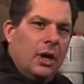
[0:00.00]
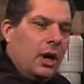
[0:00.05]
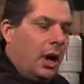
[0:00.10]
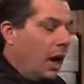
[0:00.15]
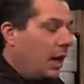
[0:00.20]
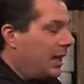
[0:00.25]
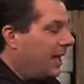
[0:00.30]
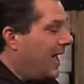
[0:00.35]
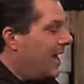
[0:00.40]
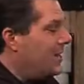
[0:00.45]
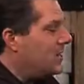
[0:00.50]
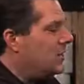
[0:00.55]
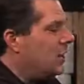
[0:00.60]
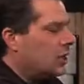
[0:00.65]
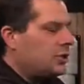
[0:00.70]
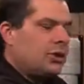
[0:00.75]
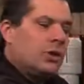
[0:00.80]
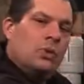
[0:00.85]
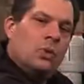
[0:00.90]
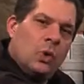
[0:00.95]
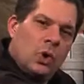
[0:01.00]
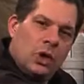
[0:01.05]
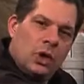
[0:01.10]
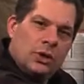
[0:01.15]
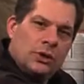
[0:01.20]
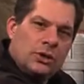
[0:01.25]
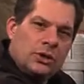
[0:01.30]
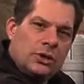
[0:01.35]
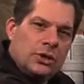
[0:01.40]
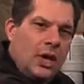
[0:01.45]
Again, nothing
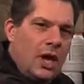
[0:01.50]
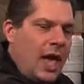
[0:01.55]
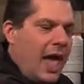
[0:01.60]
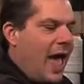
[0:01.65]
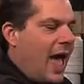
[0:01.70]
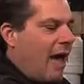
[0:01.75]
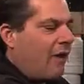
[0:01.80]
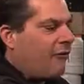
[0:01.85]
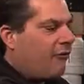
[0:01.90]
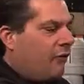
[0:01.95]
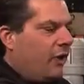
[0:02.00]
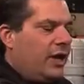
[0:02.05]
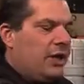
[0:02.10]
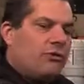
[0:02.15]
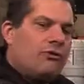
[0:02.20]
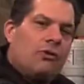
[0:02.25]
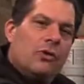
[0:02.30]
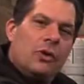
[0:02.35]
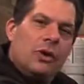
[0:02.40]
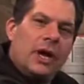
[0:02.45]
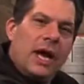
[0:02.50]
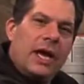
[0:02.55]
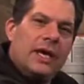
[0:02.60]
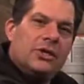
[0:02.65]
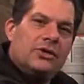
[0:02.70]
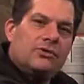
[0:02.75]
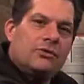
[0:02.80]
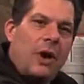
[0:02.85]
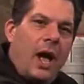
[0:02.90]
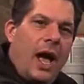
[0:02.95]
worse, halfway through a
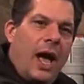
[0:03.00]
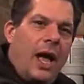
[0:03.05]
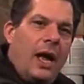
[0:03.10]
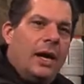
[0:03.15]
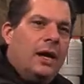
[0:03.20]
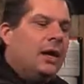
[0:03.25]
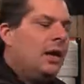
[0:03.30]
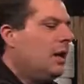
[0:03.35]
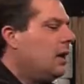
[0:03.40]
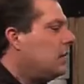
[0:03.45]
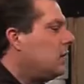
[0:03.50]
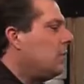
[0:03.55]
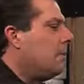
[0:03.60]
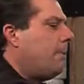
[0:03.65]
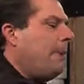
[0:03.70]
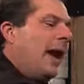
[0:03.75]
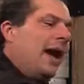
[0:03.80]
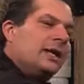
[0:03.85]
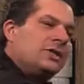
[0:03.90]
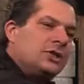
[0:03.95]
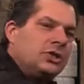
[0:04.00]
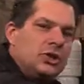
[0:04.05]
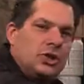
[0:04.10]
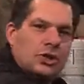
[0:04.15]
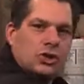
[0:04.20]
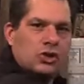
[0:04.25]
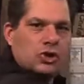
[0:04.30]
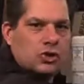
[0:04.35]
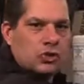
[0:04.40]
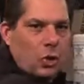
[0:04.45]
nice ride, your
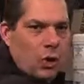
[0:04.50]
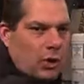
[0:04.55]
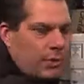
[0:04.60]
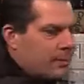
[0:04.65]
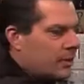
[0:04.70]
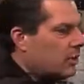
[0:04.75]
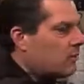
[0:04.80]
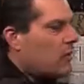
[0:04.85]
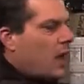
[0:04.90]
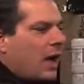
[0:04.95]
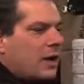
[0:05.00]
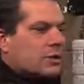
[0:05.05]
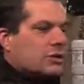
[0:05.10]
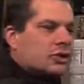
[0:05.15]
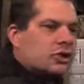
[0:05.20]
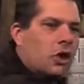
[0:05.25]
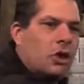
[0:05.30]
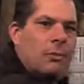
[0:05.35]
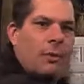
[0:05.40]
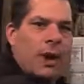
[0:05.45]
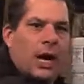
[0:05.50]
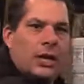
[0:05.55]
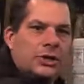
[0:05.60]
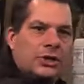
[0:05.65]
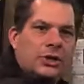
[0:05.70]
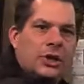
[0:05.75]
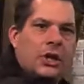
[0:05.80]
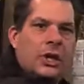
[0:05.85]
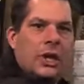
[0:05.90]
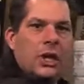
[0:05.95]
passenger's squirming around so
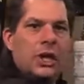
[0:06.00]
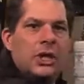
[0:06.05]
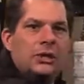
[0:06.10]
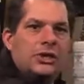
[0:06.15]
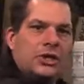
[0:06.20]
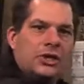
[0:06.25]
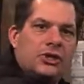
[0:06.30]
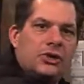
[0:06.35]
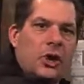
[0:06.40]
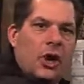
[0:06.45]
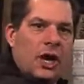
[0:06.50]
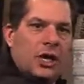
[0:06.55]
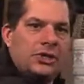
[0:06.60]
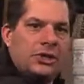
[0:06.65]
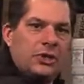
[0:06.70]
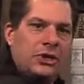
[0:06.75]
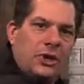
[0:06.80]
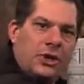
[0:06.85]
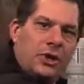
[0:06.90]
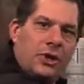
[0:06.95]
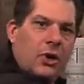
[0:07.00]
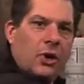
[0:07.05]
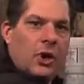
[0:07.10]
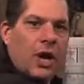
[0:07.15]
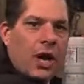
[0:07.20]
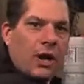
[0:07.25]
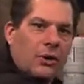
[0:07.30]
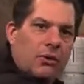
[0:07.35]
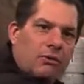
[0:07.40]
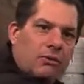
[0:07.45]
much, she's causing you to go
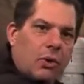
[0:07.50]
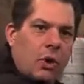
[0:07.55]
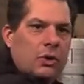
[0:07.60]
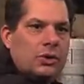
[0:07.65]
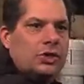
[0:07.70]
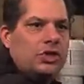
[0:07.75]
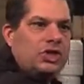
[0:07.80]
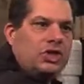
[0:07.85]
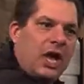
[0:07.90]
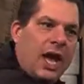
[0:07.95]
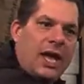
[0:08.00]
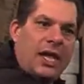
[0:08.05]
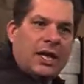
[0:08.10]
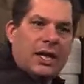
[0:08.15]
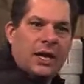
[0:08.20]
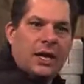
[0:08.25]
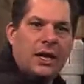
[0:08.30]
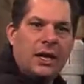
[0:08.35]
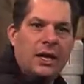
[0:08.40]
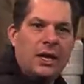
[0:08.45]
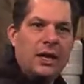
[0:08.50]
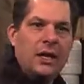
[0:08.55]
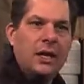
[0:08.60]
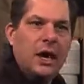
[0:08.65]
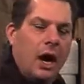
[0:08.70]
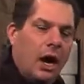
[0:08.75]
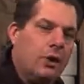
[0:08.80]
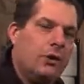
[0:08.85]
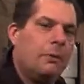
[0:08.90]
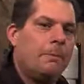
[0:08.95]
on the road shaking.
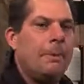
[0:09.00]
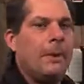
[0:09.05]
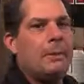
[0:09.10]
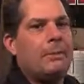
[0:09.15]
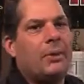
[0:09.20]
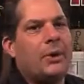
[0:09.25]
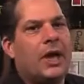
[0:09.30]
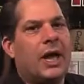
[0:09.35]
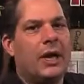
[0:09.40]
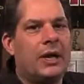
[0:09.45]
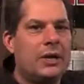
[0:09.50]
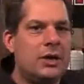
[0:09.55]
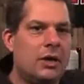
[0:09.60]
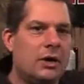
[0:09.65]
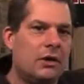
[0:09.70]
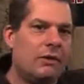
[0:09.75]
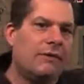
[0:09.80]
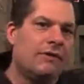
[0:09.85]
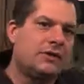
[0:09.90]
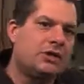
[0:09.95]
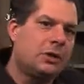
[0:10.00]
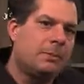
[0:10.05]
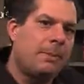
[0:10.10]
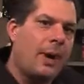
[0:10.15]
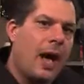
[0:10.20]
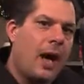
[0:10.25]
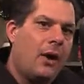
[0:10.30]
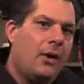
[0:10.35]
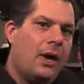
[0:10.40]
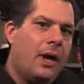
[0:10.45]
Other people get nervous
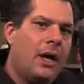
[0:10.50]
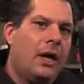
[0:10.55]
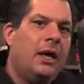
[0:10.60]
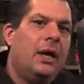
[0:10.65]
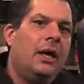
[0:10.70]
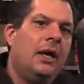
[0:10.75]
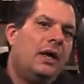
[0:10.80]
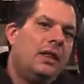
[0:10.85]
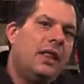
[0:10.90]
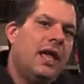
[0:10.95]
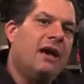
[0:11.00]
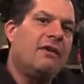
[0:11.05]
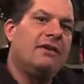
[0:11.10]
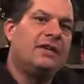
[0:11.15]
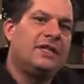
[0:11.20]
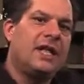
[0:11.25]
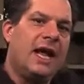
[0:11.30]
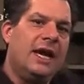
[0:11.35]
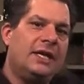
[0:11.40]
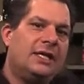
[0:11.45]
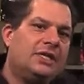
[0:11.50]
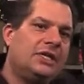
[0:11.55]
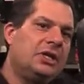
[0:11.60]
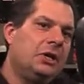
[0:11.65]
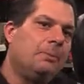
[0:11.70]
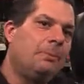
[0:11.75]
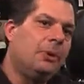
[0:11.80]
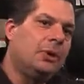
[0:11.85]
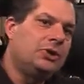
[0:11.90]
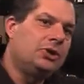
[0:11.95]
about it. They have a tendency
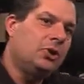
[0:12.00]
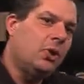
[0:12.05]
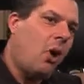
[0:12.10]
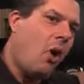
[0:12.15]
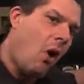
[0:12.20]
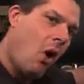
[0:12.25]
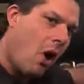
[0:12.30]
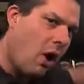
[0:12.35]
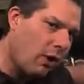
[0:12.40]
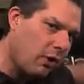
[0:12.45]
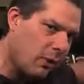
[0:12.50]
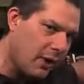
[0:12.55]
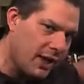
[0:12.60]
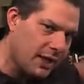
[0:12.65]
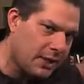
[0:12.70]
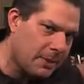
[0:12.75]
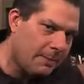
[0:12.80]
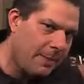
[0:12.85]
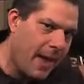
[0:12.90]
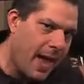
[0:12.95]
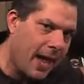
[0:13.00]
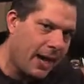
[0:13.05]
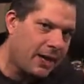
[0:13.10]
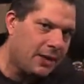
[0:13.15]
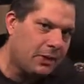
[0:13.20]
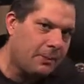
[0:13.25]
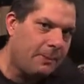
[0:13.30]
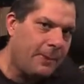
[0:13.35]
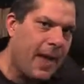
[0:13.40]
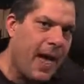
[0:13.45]
to put you all the way at the back of
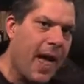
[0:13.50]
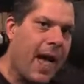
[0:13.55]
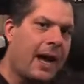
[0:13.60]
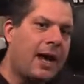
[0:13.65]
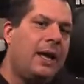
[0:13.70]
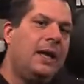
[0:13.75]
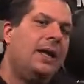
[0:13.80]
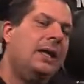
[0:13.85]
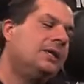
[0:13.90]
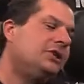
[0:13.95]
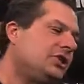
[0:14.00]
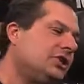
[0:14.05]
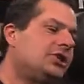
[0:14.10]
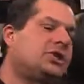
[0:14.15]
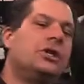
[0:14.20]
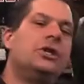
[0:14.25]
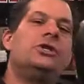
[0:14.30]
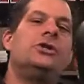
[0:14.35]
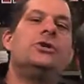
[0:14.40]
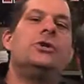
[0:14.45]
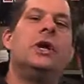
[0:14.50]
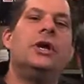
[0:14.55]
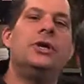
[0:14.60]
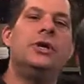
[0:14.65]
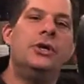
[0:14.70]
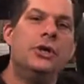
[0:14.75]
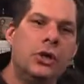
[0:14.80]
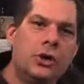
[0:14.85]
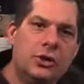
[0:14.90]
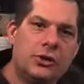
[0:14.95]
the pack just because you're a
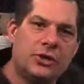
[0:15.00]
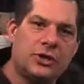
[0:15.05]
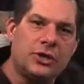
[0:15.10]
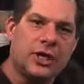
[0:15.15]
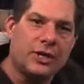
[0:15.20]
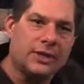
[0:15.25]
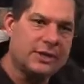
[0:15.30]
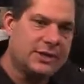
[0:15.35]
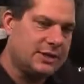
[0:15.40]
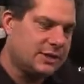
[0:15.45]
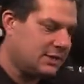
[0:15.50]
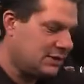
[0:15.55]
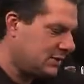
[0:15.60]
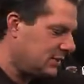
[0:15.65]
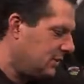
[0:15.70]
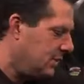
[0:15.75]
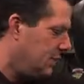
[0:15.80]
nuisance.